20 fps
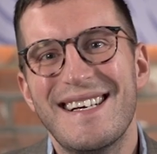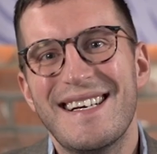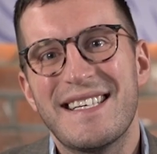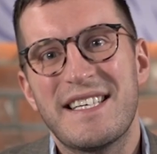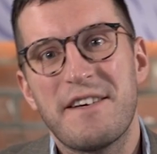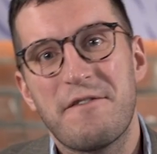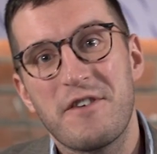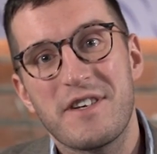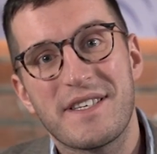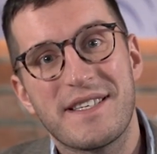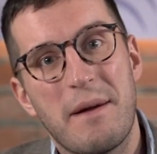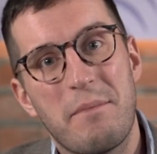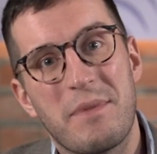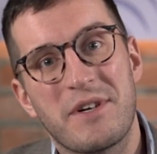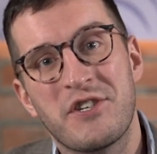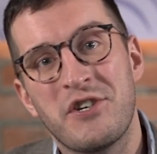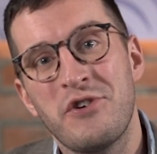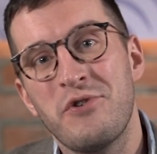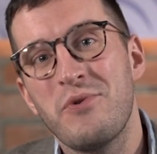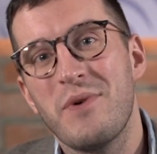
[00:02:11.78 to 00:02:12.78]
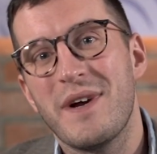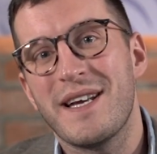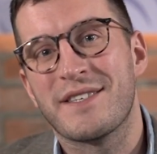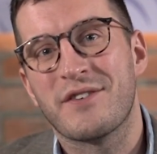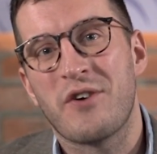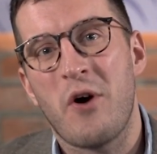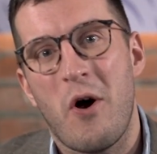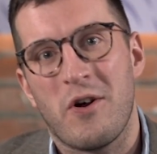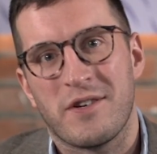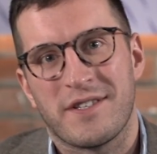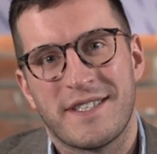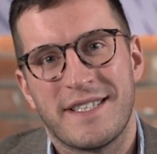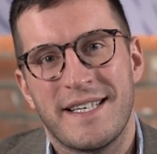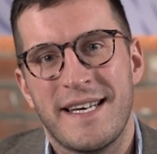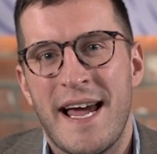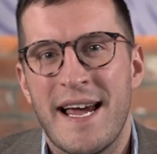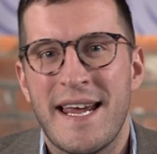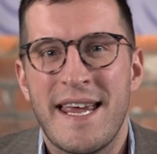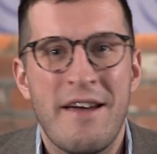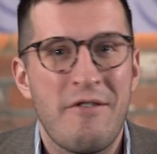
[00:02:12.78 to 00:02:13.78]
Difference number 2 is cost.
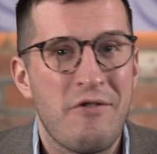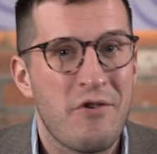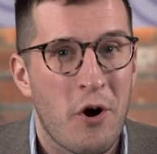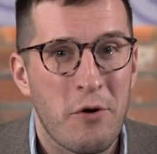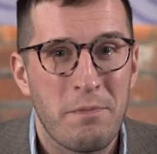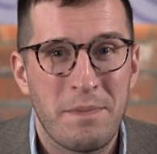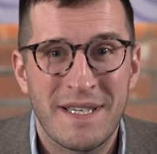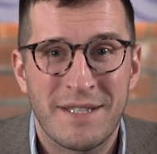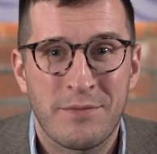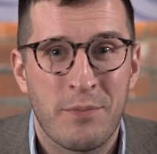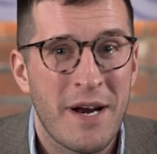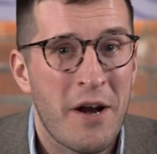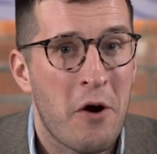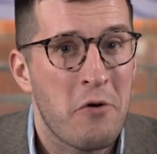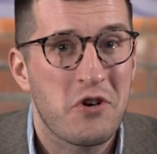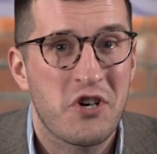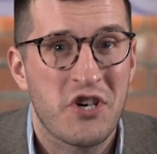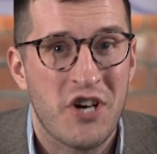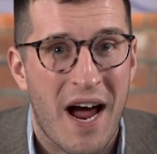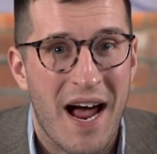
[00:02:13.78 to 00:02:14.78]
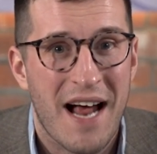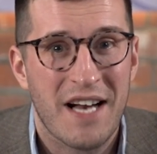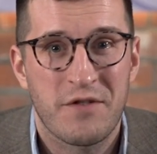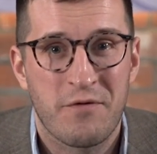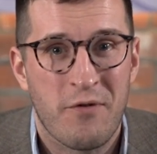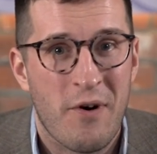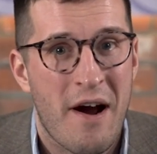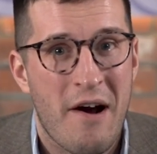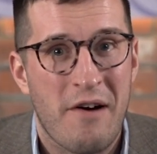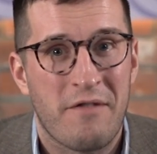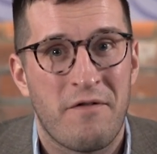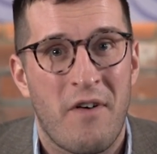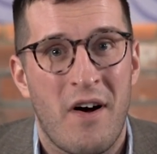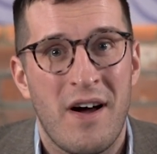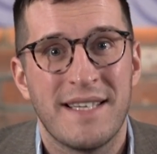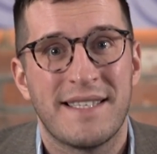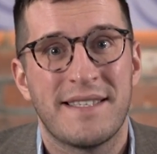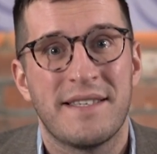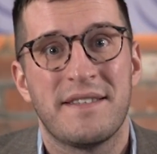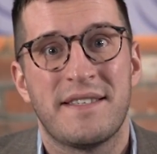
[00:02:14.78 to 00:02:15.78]
Now here at Opes, we don't charge for our
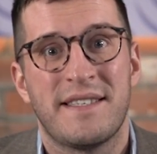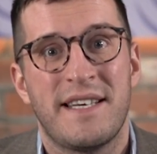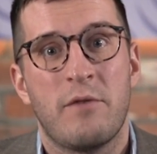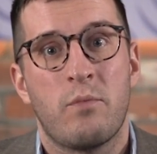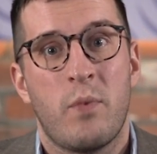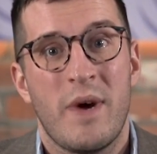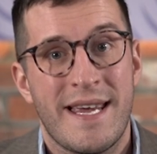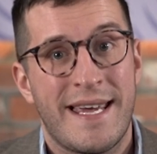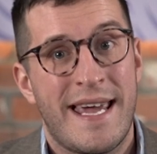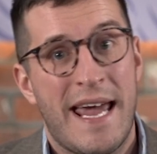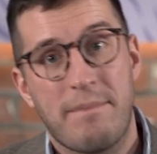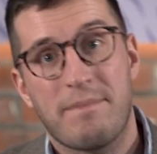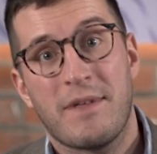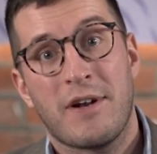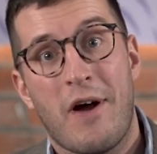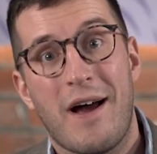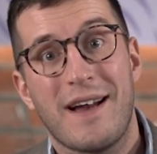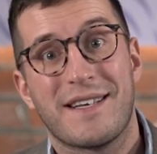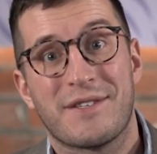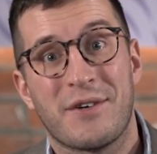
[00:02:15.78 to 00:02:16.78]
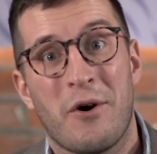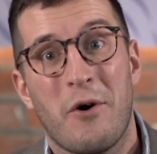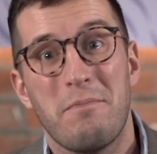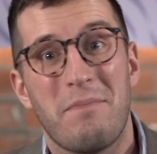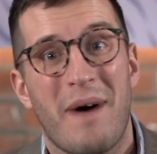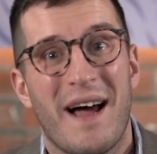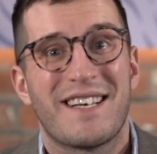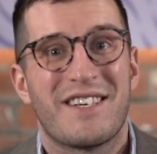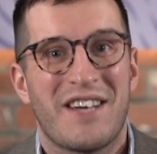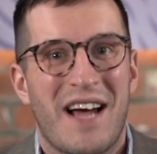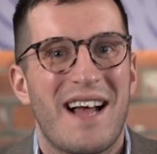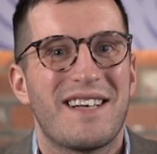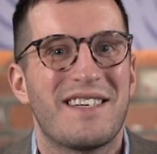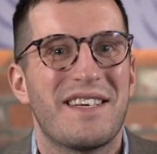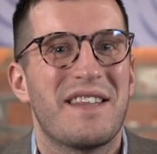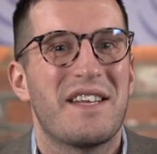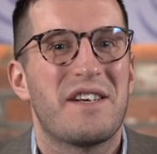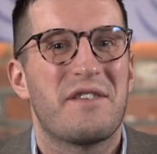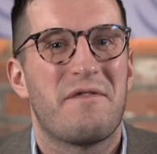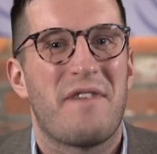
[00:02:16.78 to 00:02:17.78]
advice. Instead, we keep the lights on by charging
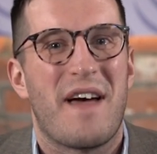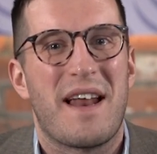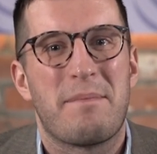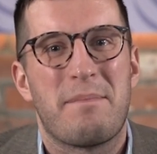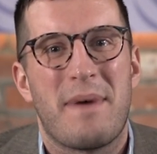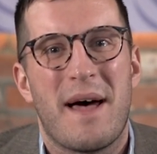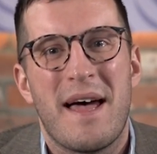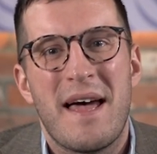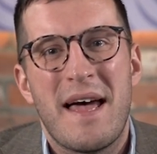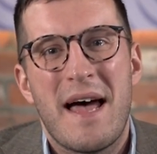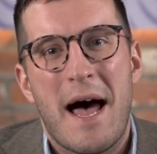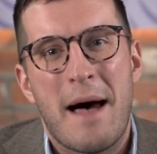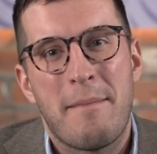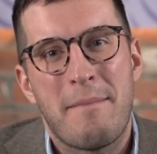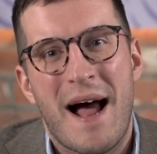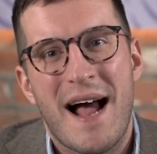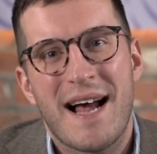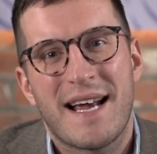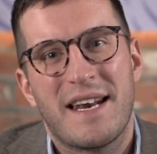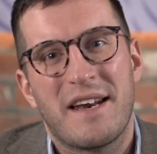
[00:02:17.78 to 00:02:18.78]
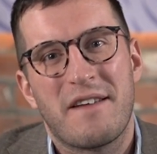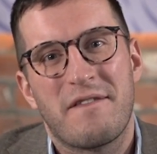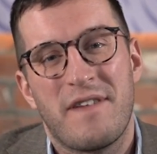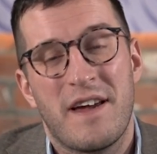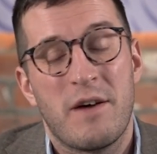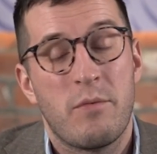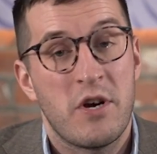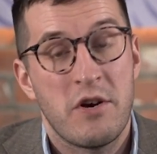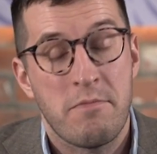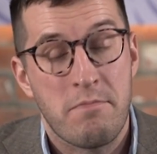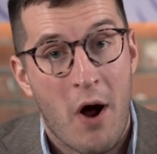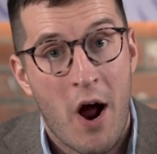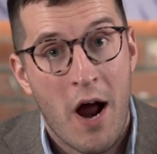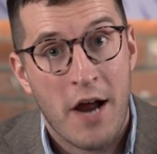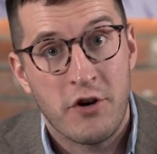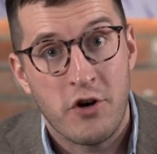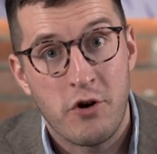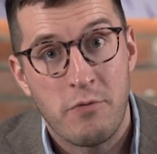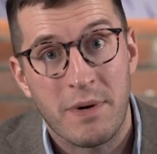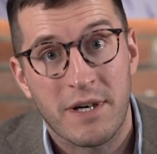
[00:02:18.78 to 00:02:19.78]
the developer a marketing fee when you buy a
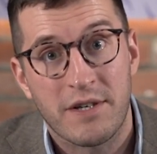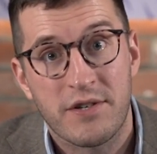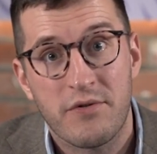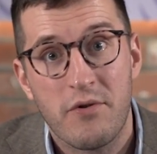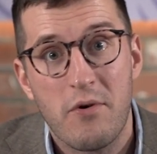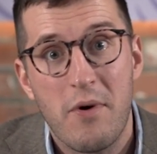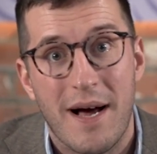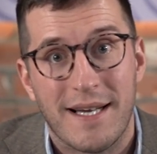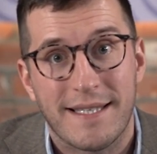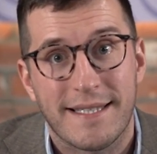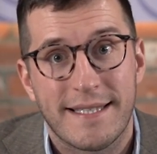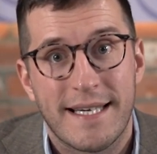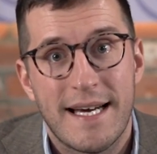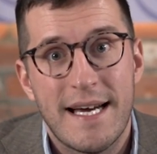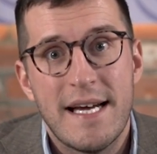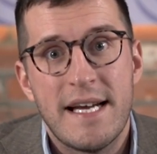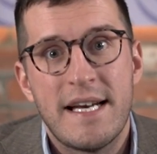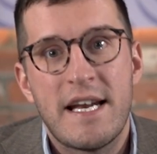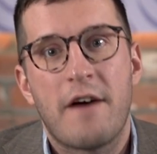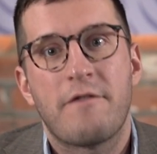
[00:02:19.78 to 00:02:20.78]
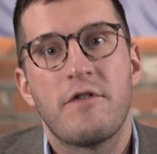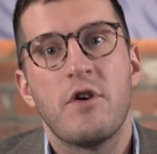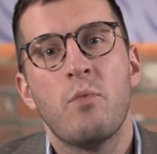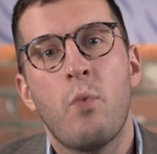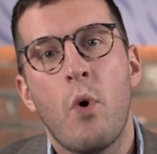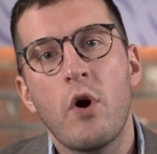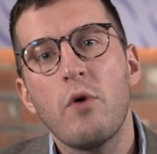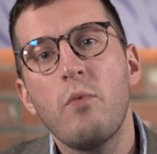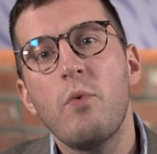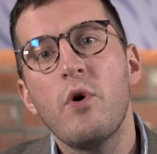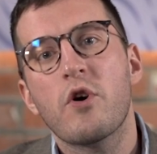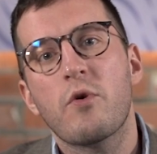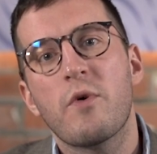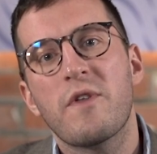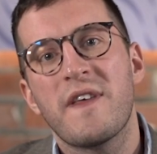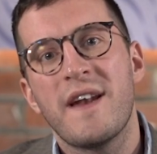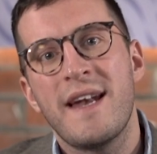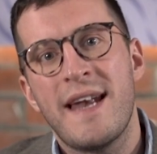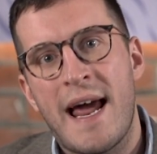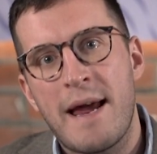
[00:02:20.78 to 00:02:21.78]
new build through us. Now, if you want to work with
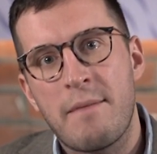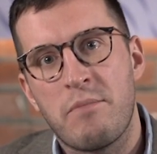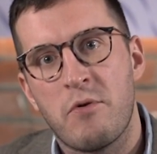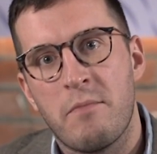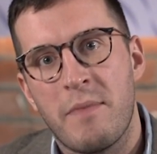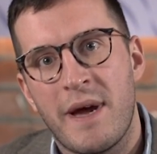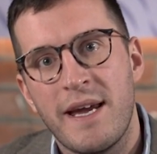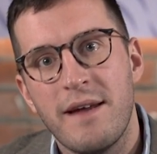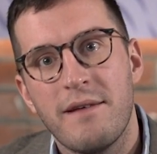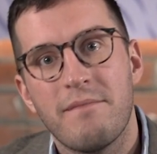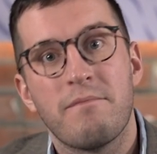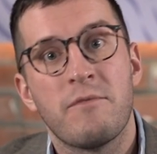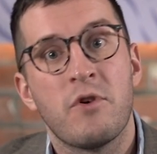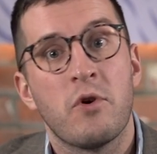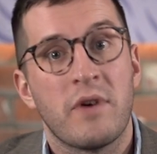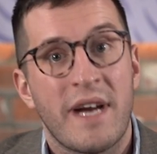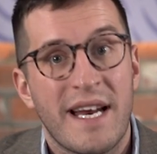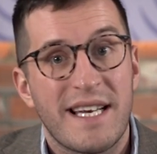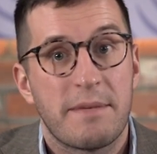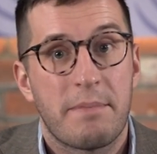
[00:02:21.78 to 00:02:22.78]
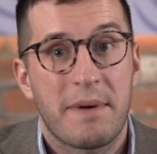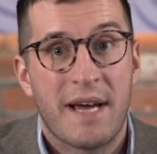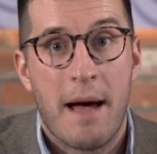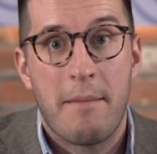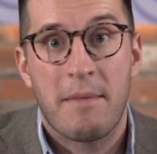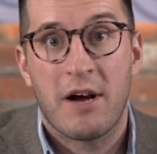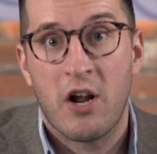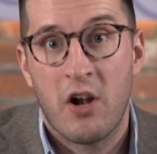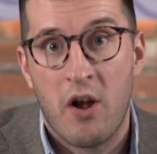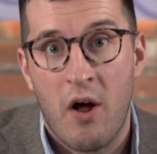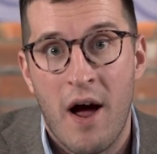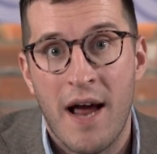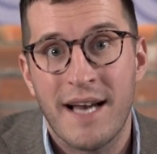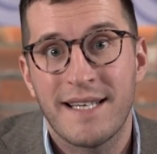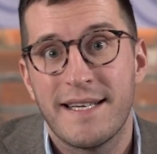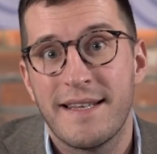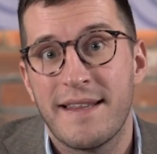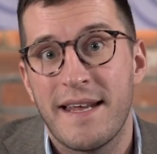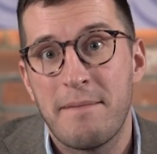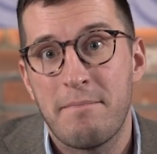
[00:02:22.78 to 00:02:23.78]
EnableMe, you'll need to become a client
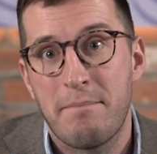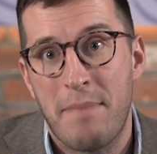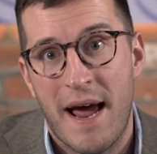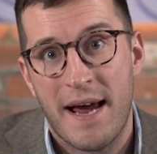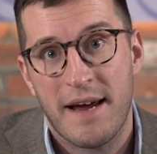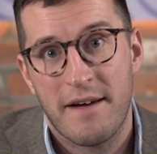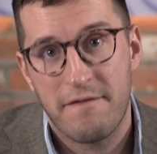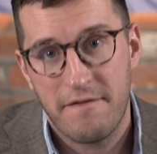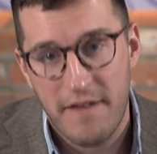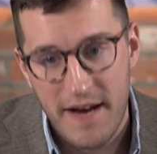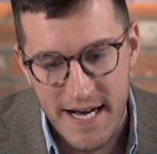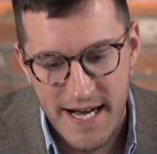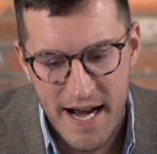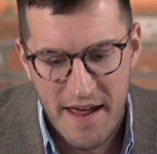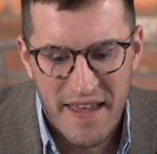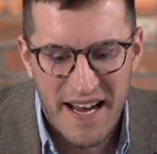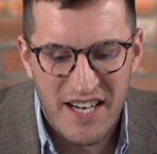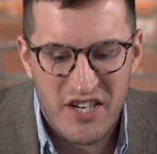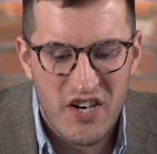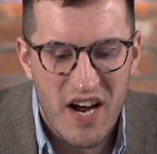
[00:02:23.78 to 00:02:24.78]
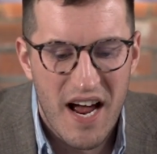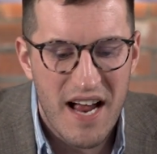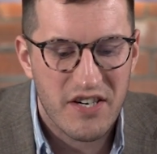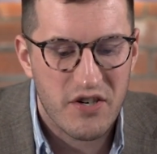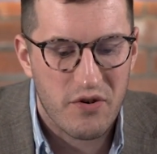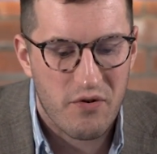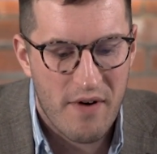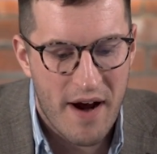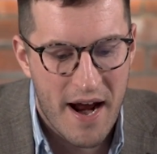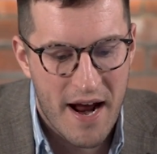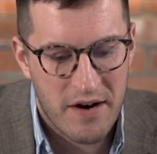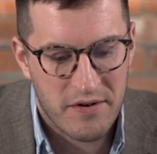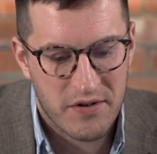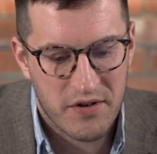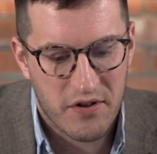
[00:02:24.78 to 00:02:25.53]
and then pay a fee. Now, they charge around